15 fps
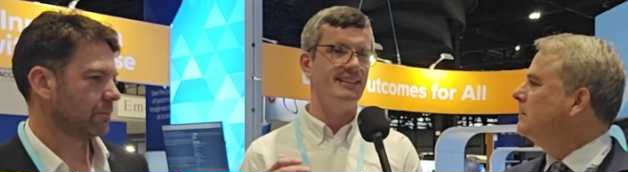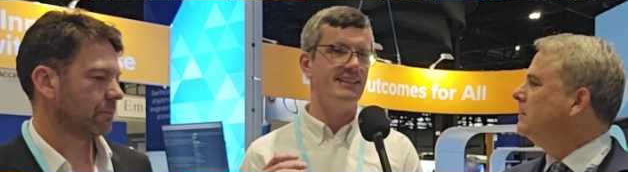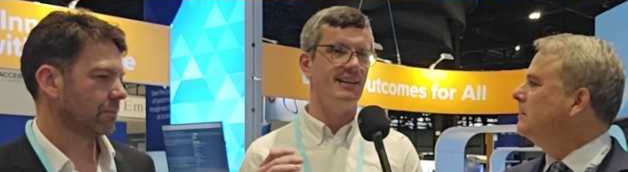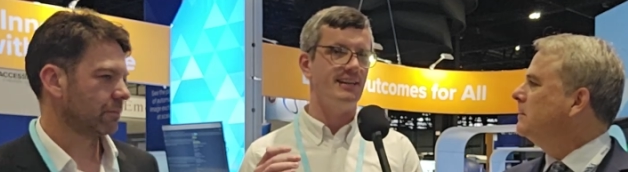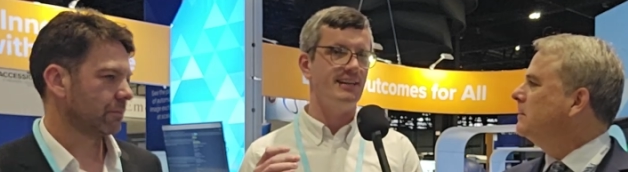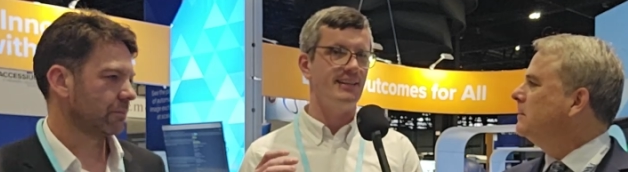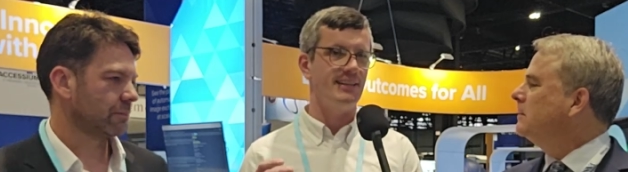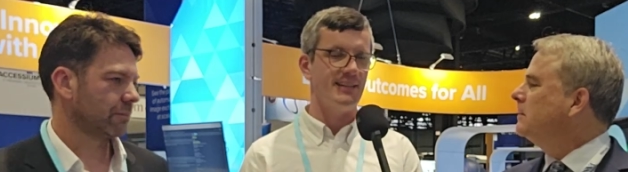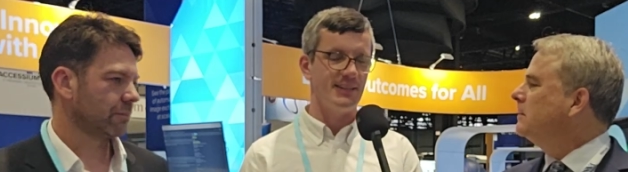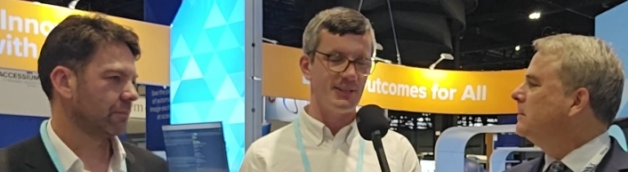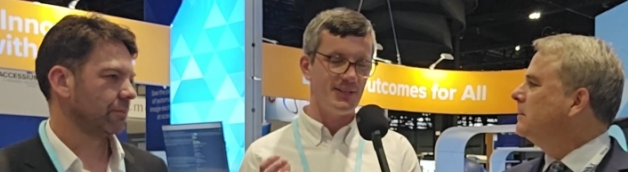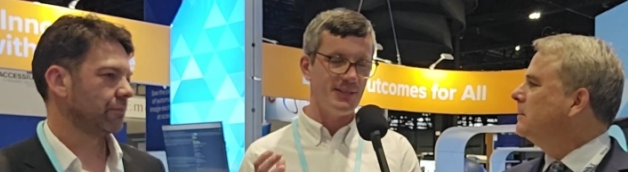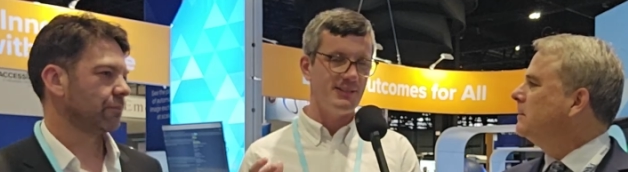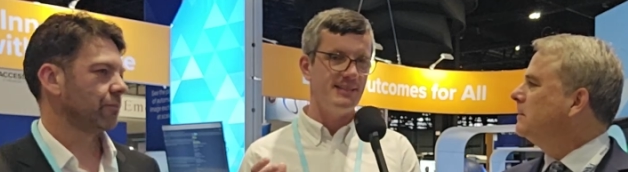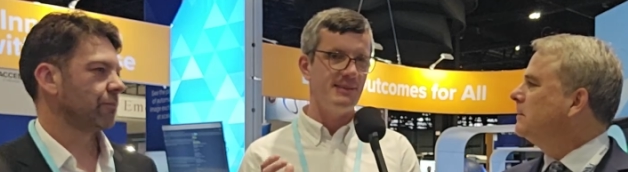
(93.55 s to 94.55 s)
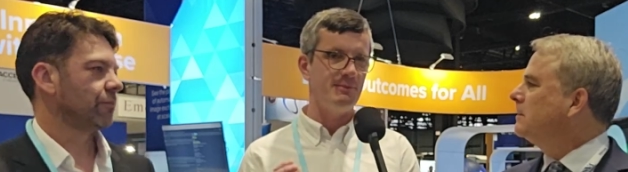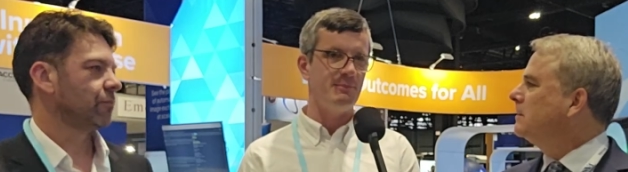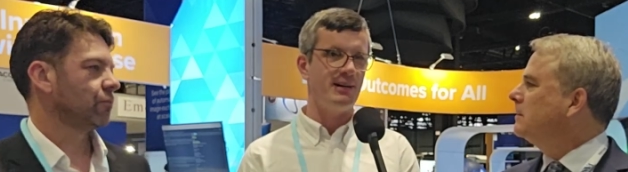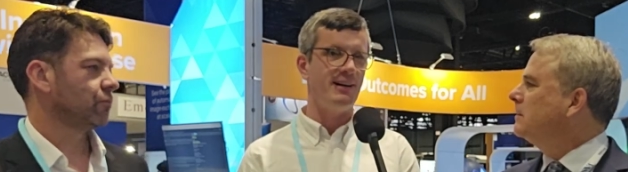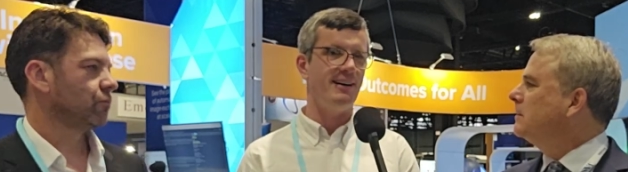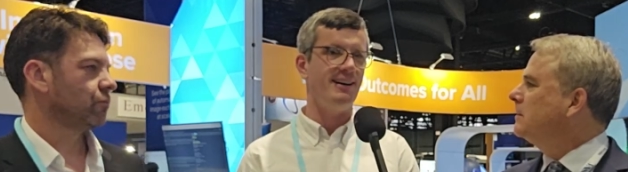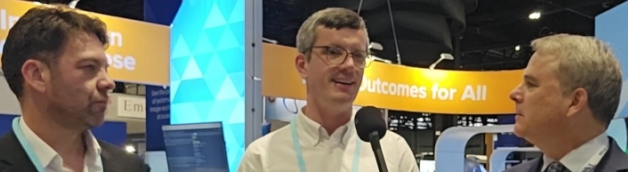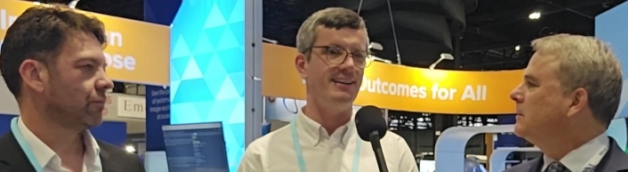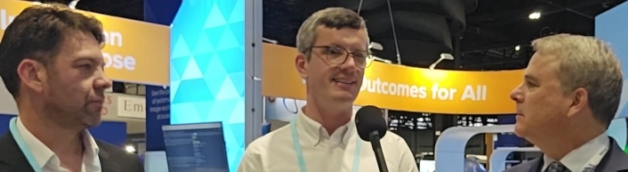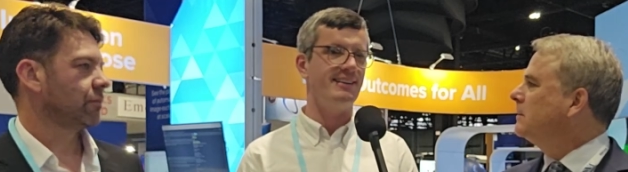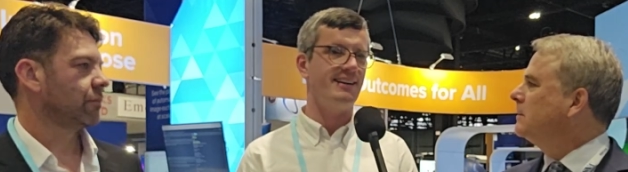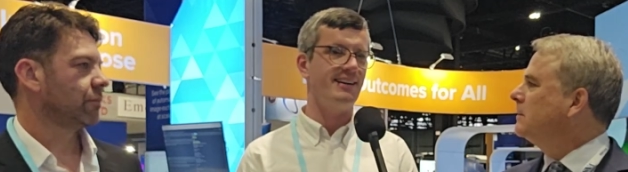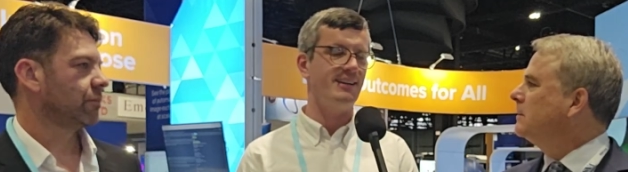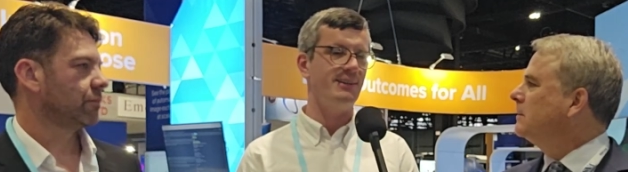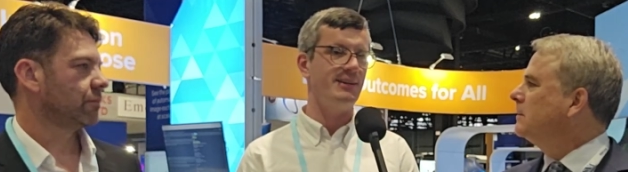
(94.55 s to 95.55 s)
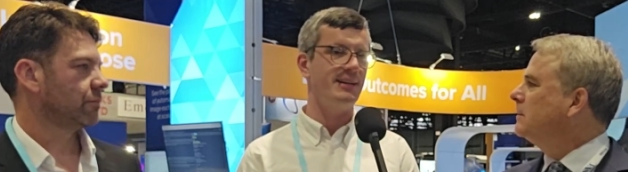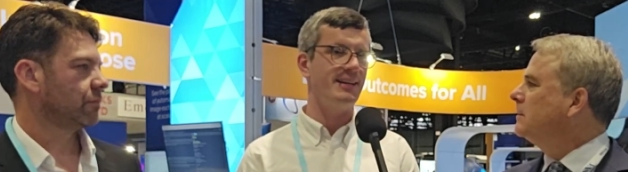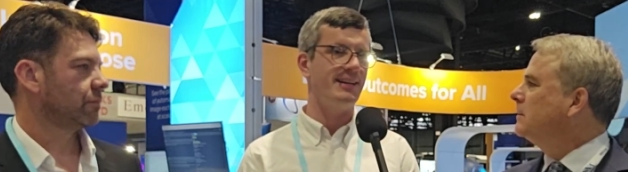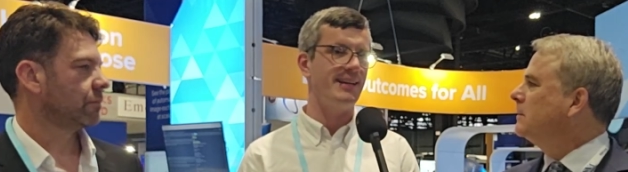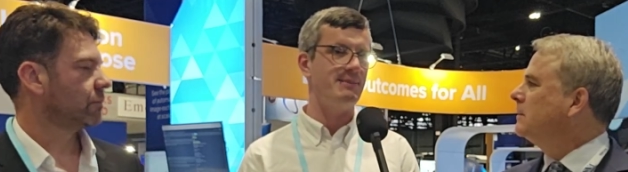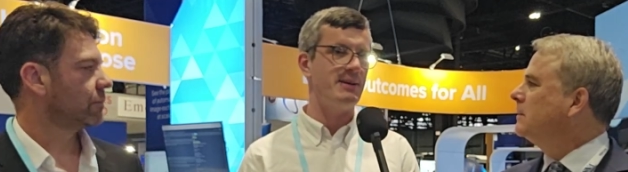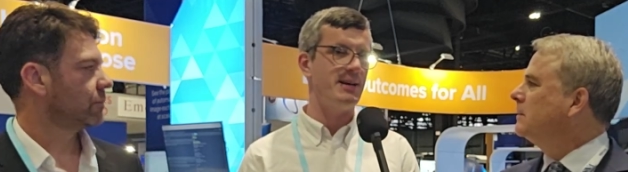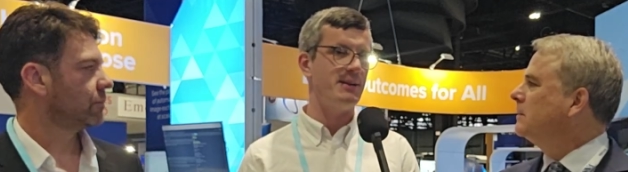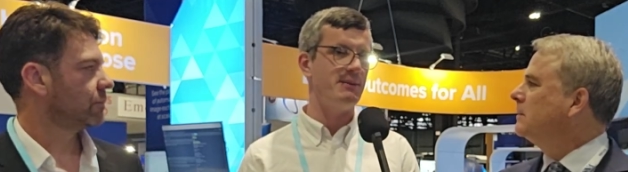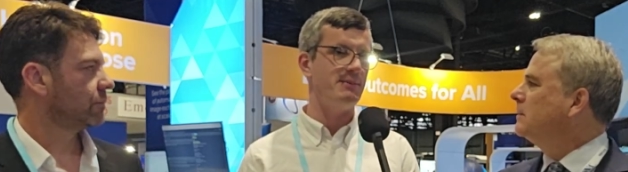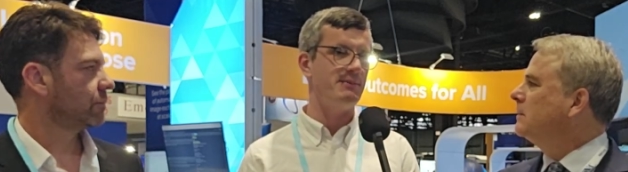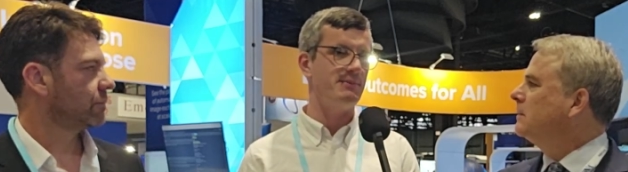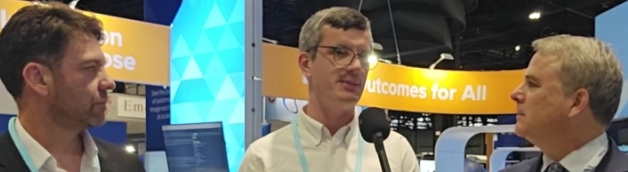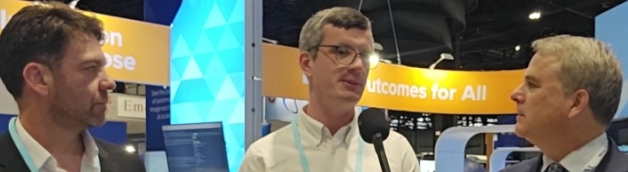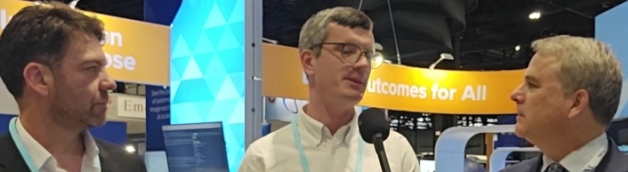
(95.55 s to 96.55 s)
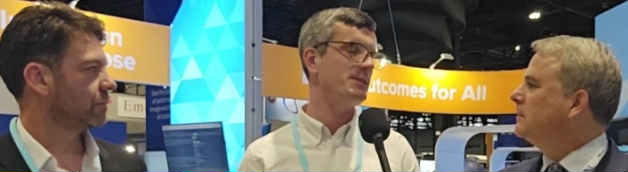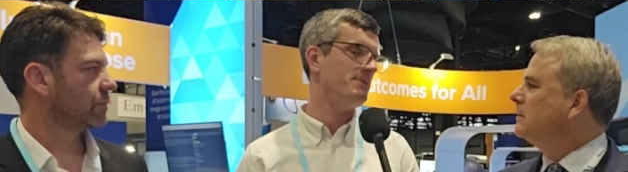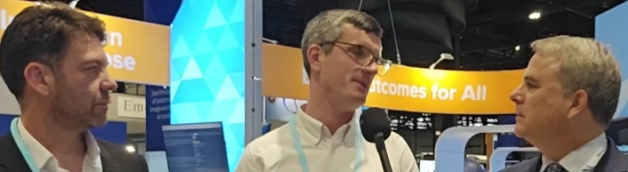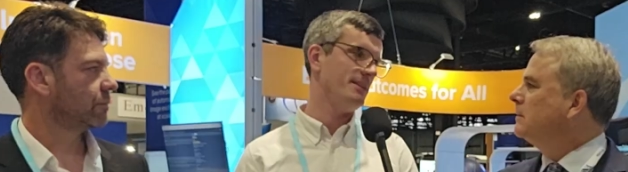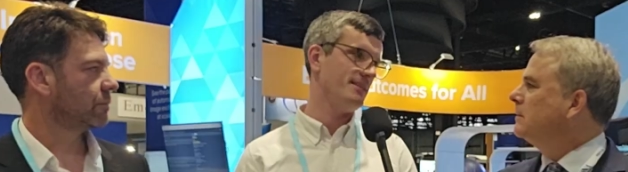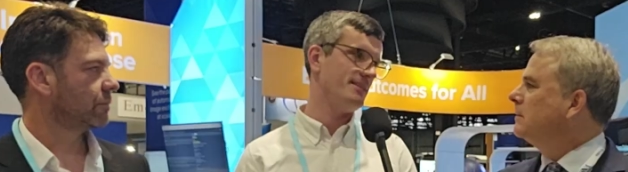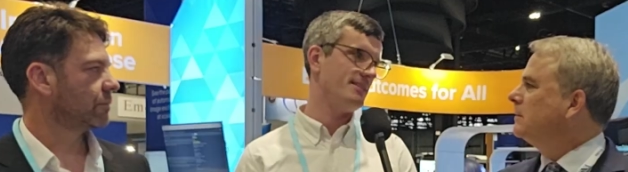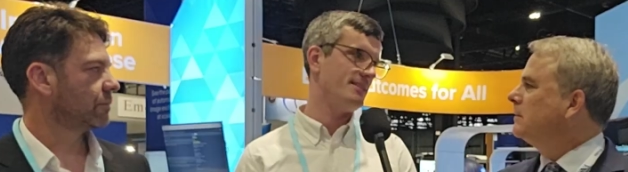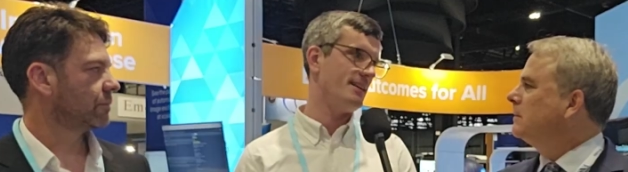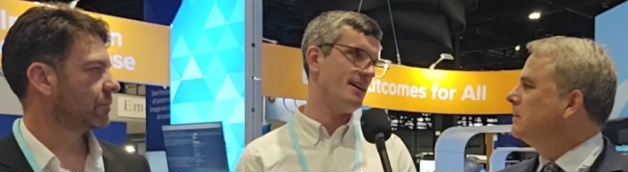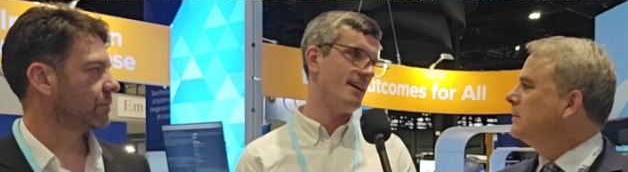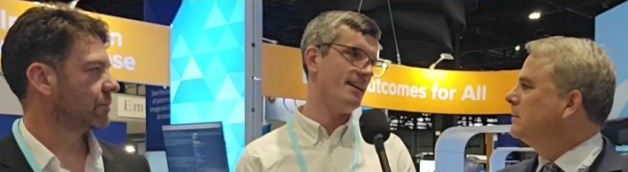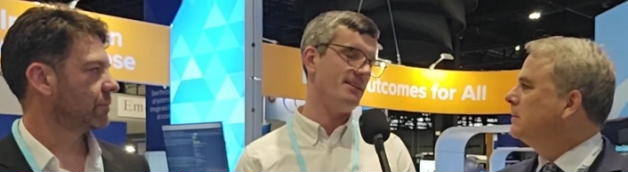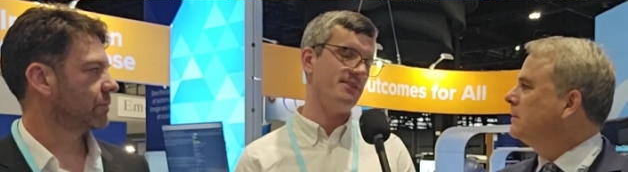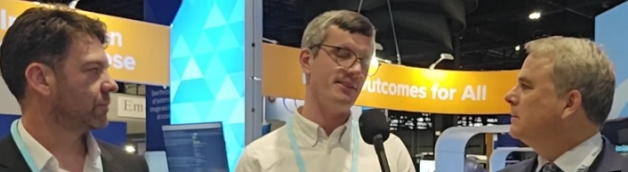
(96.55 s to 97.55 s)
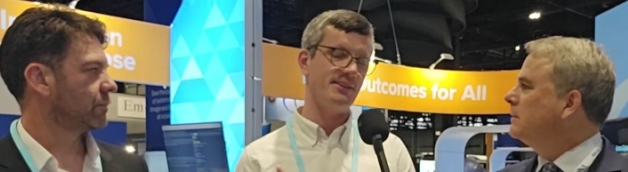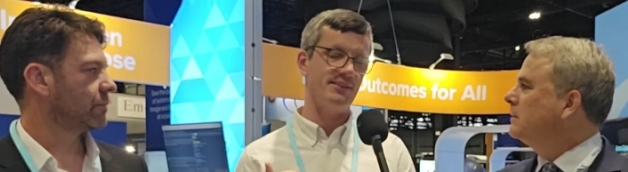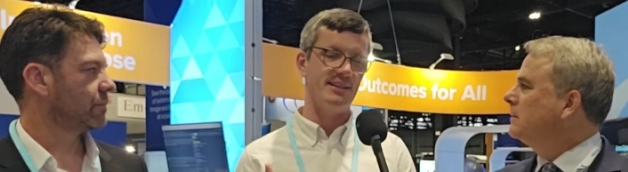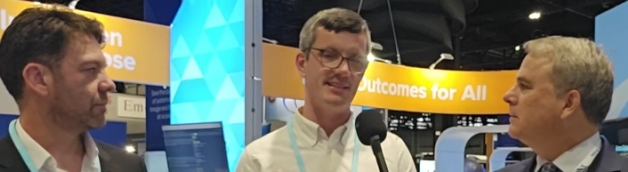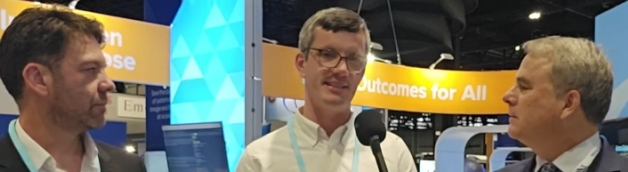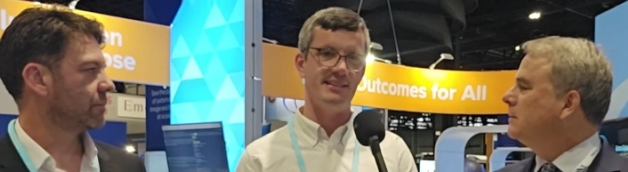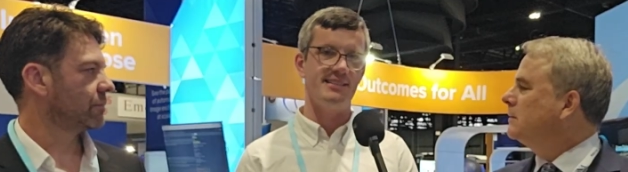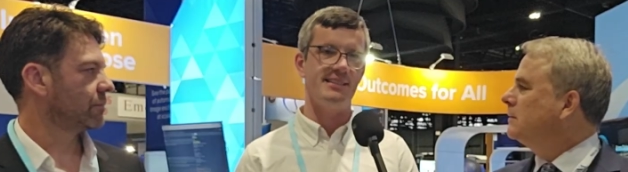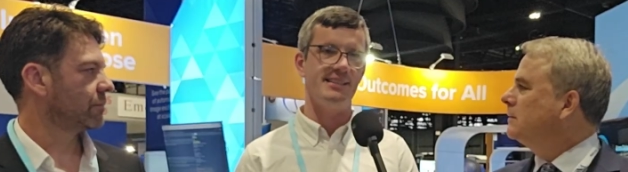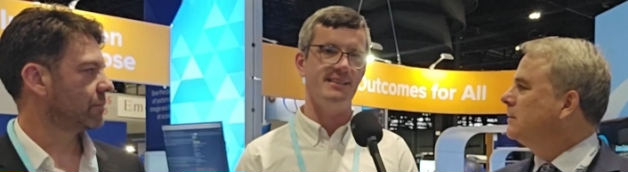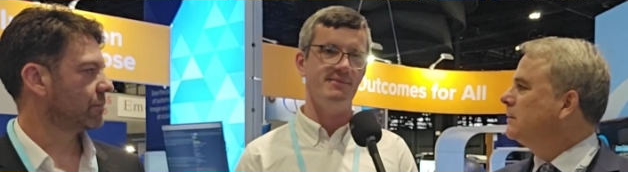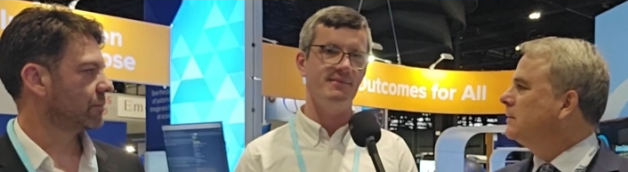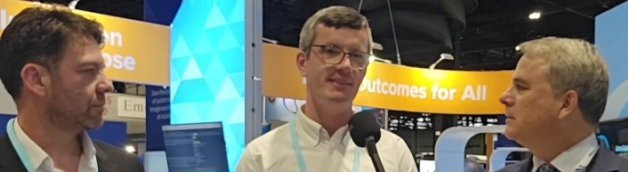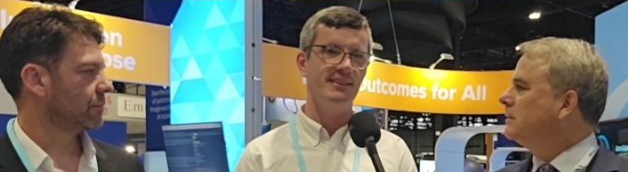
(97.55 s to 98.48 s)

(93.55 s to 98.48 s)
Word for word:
Speaker 1: uh, the concept behind Air came out of two experiences I had during residency.